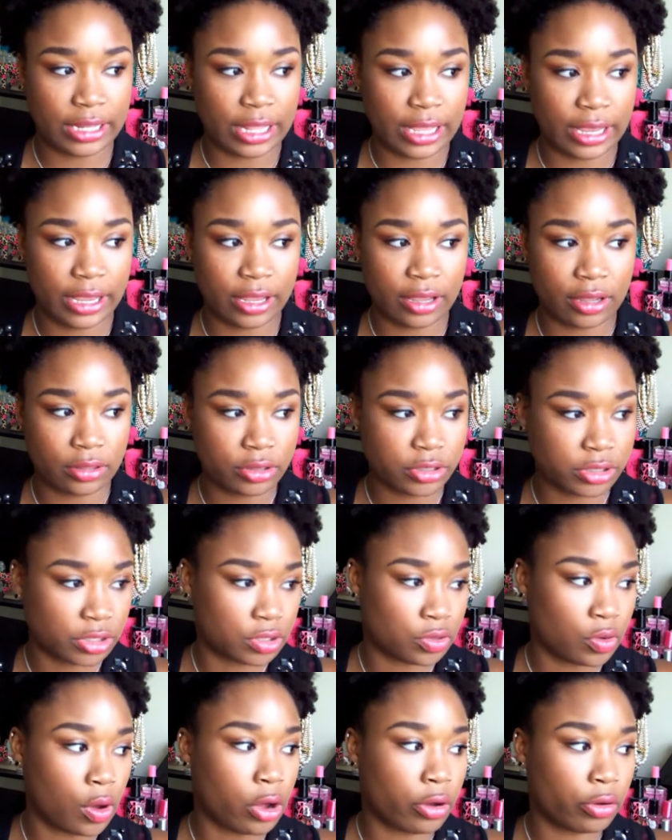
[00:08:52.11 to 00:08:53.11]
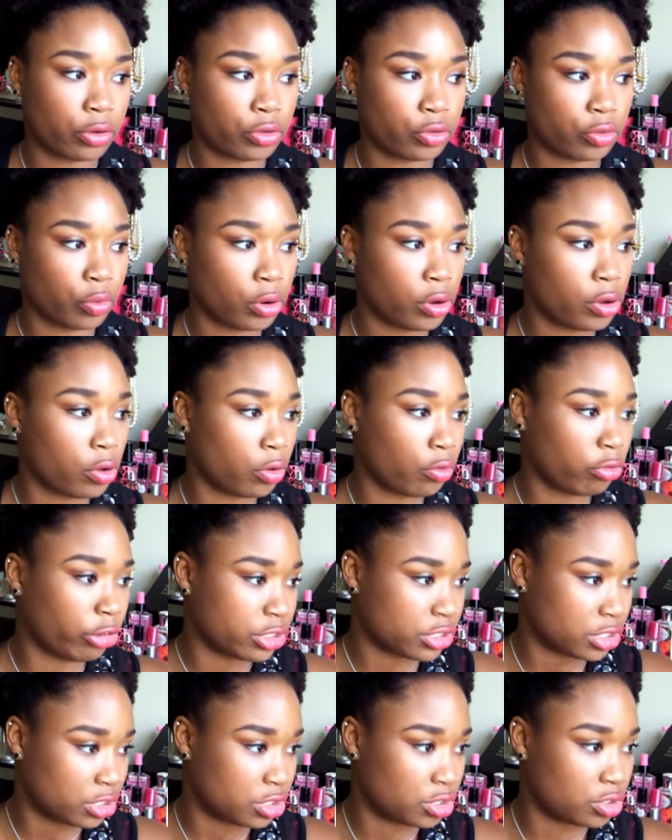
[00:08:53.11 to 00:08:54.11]
Like, there's a squirrel
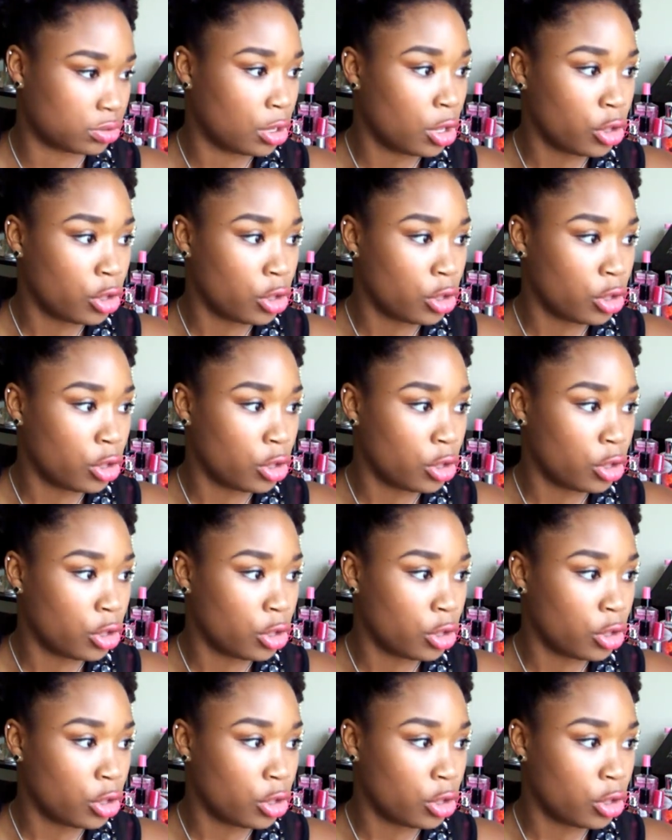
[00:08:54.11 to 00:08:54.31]
crossing the